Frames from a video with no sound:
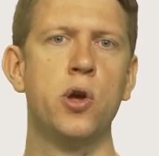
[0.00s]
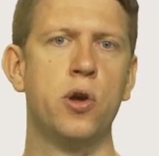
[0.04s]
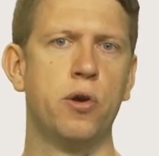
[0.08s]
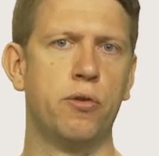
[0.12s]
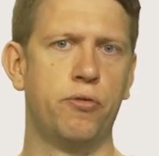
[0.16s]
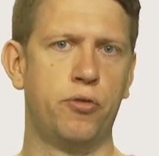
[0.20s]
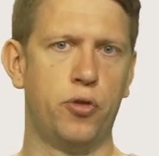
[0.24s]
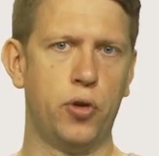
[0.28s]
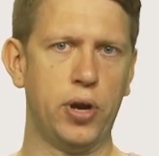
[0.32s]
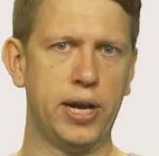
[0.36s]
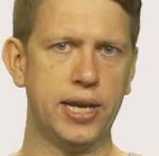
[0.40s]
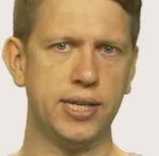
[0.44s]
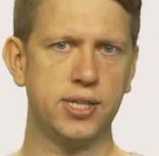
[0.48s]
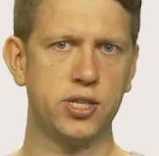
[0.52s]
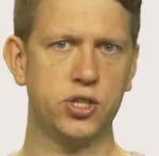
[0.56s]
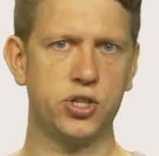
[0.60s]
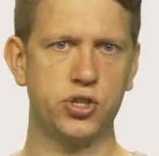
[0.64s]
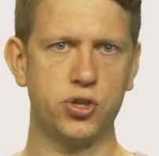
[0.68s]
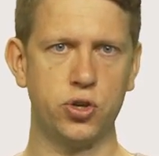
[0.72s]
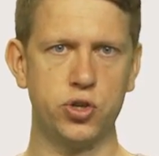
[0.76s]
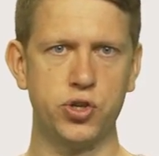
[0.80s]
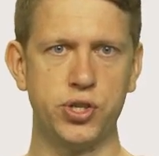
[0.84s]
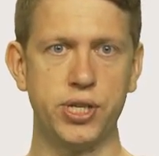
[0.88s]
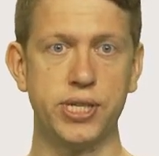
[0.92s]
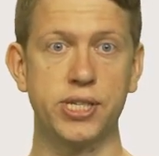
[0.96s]
Phrases
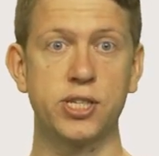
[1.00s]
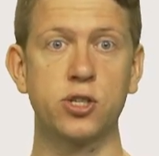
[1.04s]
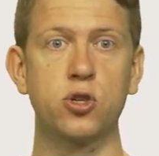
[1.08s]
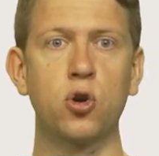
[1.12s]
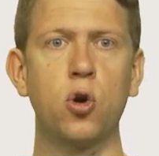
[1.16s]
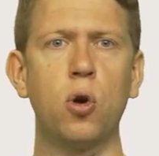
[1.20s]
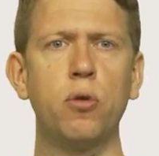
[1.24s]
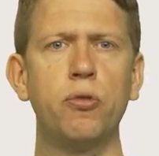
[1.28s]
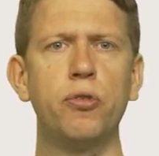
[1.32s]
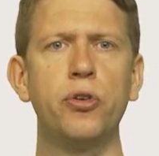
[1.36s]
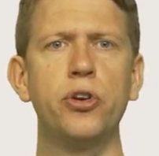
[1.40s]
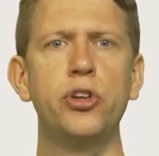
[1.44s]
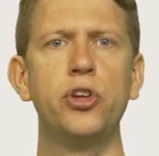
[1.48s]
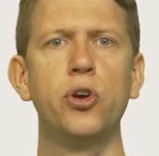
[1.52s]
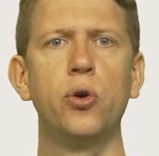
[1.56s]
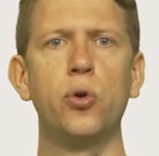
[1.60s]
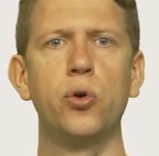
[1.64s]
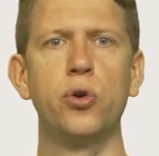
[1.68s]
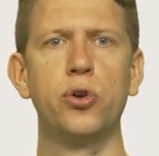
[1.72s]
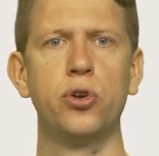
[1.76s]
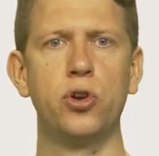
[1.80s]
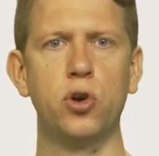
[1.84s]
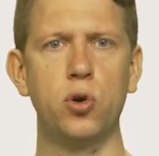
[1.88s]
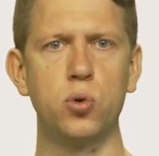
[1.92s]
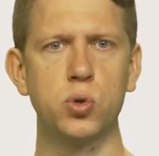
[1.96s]
such as cover your
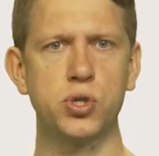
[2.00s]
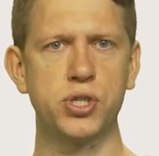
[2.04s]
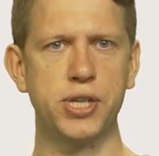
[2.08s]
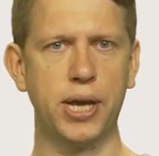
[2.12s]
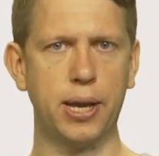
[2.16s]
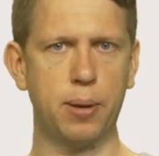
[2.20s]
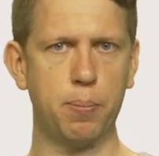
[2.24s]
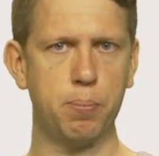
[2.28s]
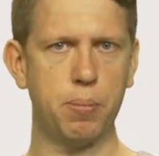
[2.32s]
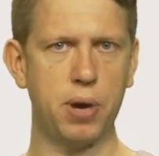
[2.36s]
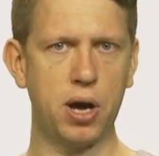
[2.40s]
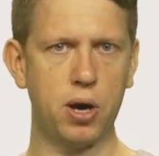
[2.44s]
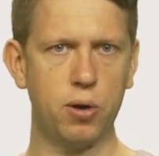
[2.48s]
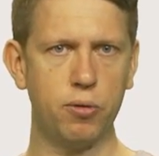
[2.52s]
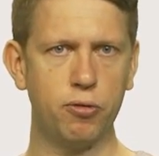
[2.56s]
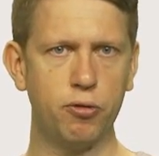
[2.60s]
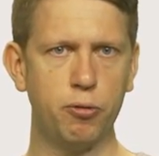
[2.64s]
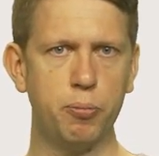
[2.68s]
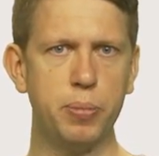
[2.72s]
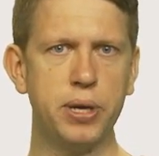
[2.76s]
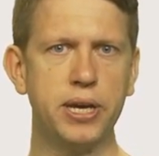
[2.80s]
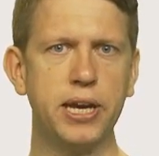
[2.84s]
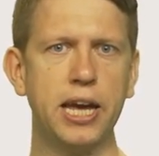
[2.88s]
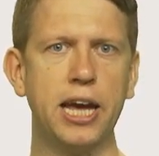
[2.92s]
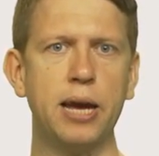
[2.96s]
nose and mouth
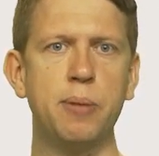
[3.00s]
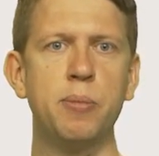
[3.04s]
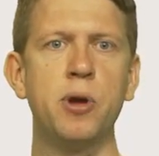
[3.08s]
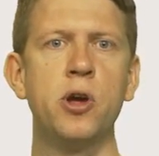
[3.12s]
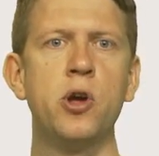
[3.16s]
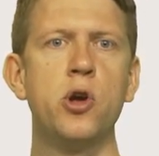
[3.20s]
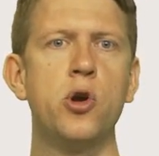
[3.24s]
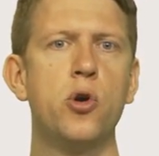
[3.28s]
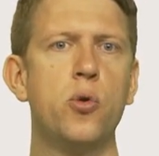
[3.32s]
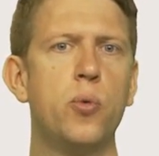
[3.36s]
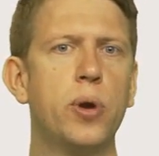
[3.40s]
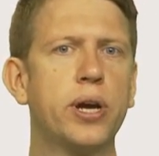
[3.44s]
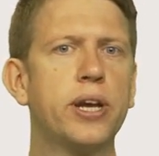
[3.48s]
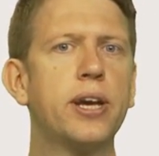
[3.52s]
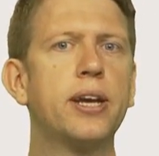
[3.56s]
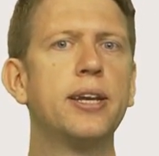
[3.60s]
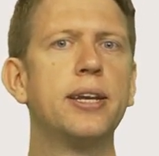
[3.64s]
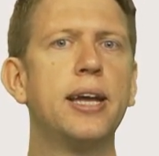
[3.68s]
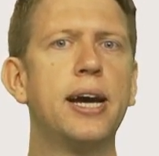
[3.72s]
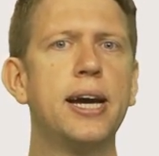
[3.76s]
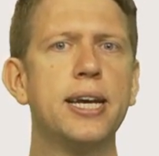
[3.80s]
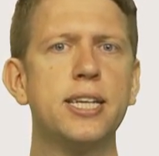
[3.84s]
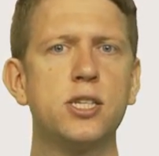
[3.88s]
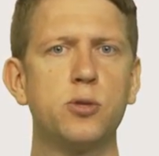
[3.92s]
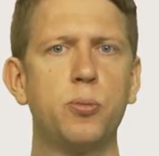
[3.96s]
became
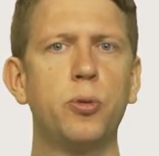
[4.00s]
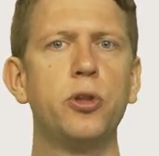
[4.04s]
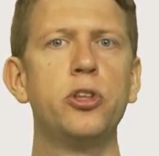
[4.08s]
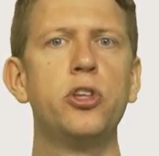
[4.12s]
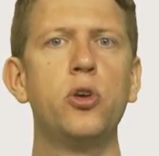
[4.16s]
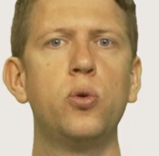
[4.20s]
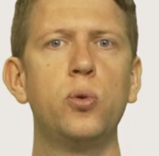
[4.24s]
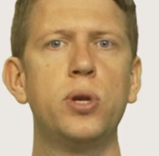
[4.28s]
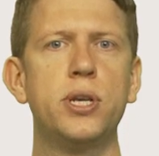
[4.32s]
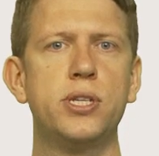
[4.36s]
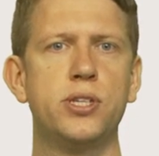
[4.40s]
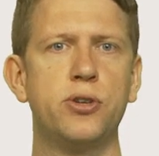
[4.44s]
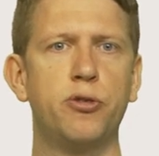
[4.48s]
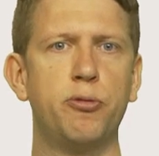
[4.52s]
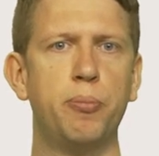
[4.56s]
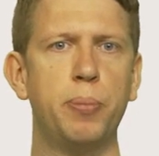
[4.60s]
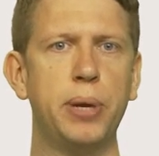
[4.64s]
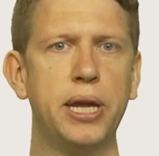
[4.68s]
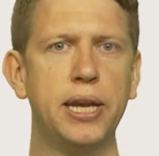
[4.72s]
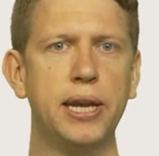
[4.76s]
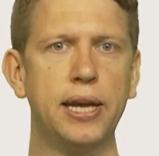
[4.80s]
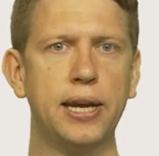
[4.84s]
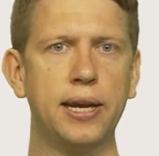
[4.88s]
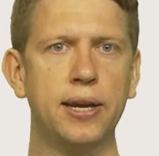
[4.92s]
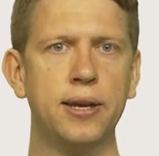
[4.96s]
recognizable units of
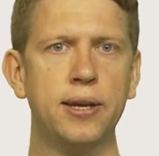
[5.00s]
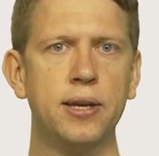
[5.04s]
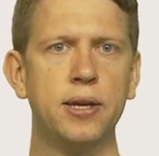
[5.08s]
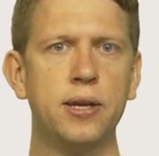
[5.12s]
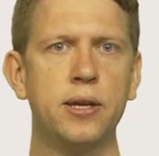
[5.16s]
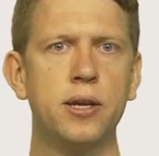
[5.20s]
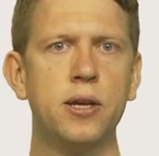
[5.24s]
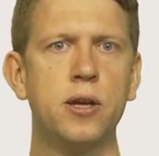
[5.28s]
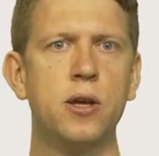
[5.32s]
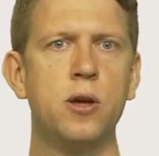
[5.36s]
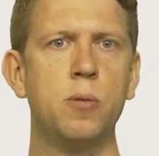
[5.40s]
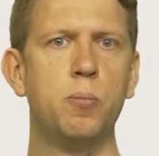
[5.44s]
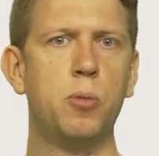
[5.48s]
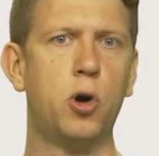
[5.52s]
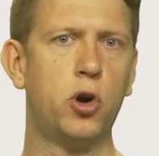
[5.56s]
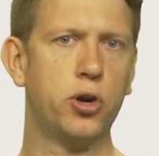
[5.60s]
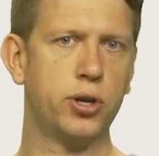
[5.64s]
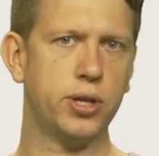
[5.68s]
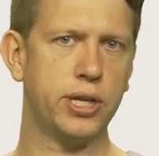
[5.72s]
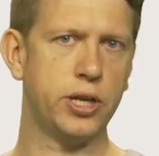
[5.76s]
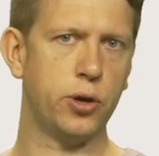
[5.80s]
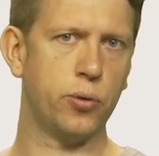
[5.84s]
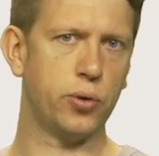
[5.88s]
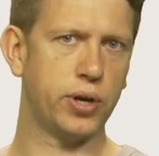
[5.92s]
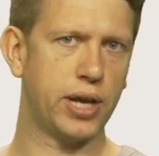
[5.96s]
meaning,
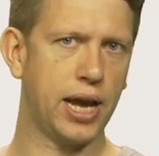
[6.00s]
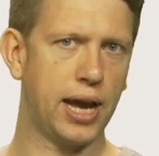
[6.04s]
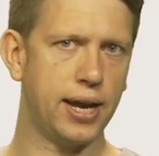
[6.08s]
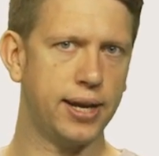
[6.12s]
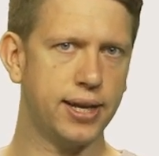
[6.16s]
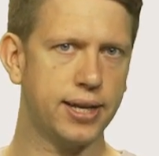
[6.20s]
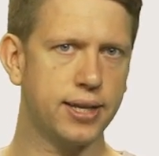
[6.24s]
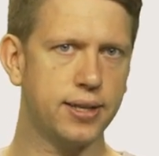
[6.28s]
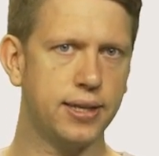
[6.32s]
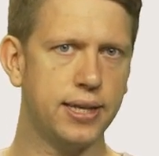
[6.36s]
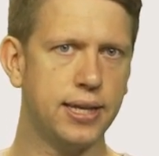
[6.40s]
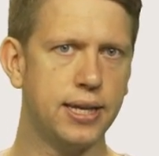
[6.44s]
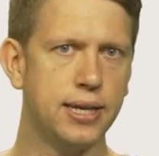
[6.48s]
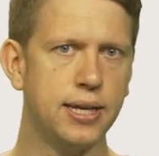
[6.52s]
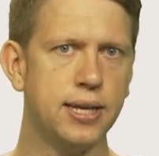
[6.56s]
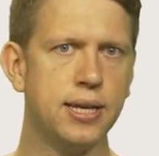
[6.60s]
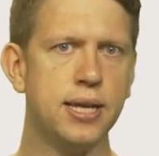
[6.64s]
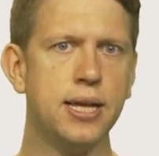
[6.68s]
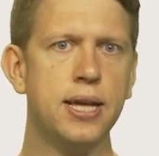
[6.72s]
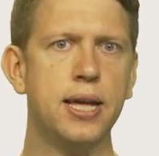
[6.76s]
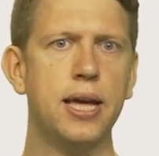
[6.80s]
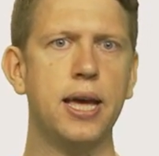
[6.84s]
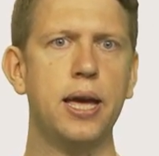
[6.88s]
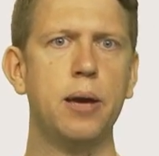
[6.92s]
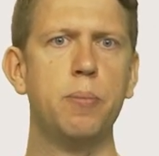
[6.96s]
partly organically
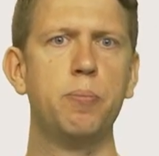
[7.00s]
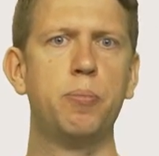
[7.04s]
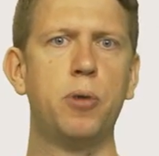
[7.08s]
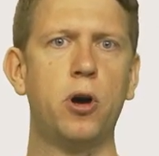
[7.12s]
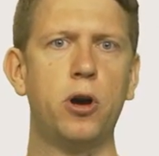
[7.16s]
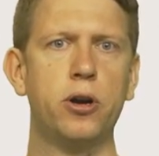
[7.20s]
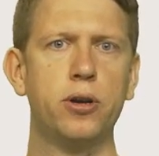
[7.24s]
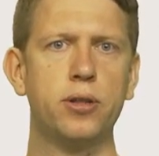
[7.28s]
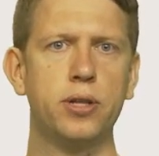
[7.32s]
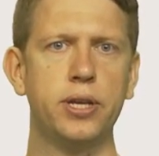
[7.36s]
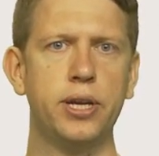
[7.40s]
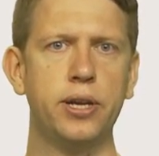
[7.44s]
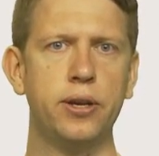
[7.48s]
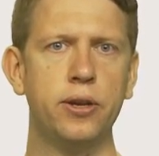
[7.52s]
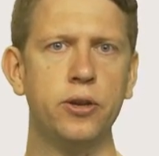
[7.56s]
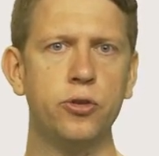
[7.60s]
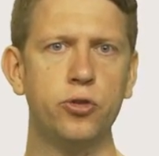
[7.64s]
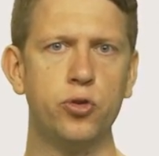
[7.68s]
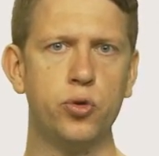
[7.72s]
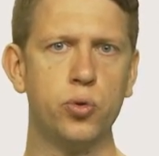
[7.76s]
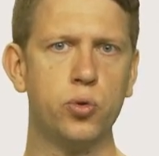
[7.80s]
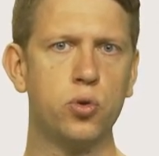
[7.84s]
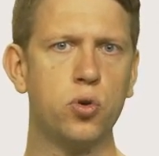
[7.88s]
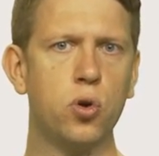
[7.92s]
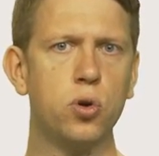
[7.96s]
and partly
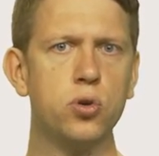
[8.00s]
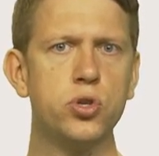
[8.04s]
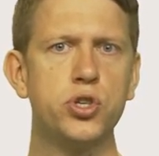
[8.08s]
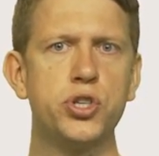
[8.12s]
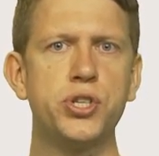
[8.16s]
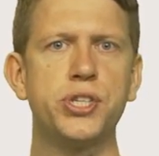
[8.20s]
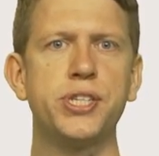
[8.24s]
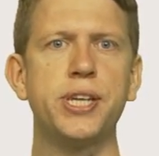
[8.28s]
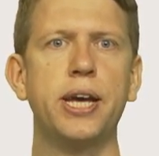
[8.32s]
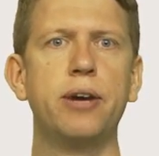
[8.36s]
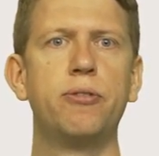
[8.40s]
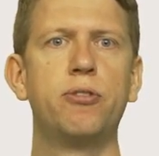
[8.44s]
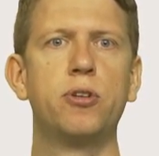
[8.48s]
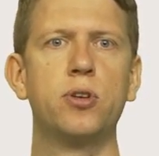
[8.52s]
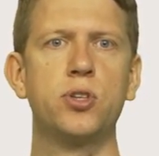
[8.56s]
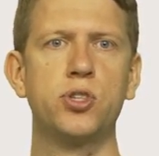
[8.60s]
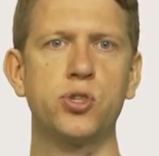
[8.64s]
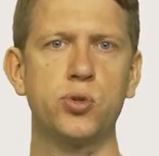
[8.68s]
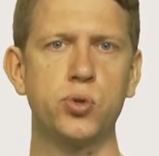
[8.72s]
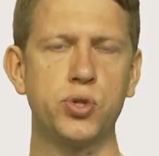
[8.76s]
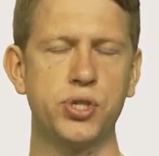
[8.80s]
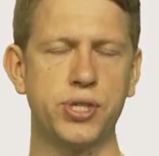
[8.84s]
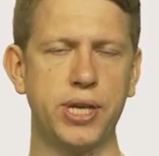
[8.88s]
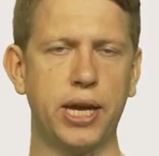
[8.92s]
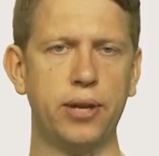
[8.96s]
through conscious efforts
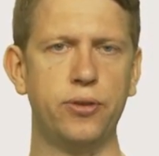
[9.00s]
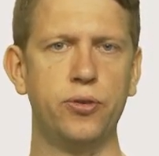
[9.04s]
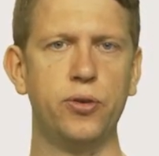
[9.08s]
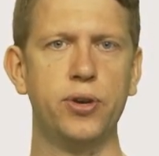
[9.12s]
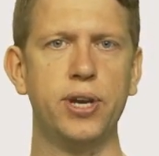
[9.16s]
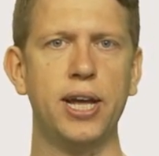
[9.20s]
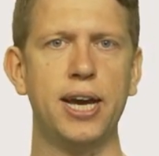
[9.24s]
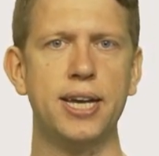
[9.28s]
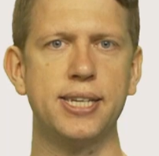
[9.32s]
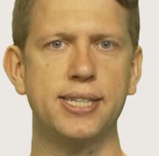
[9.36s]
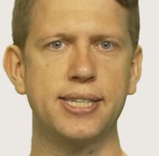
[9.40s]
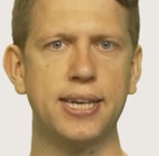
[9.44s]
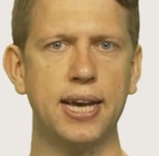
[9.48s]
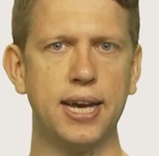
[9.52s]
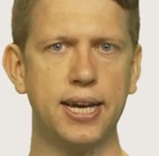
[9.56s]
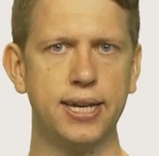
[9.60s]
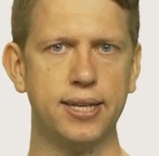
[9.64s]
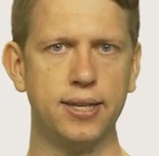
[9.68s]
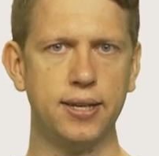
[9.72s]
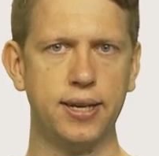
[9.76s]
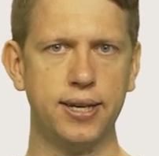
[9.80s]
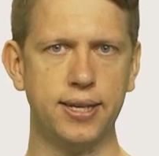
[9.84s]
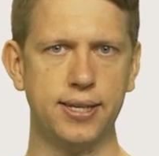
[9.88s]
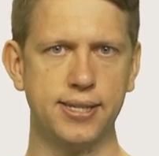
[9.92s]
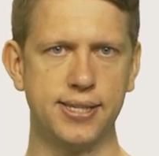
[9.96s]
to standardize
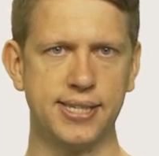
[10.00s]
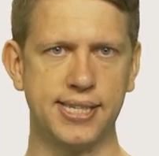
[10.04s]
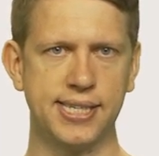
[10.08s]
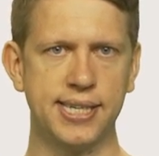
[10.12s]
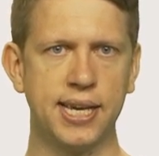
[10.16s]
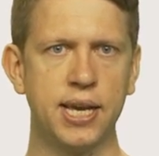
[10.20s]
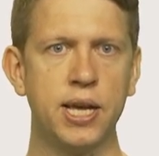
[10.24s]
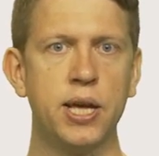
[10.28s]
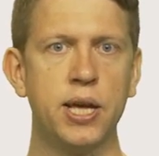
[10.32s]
guidelines.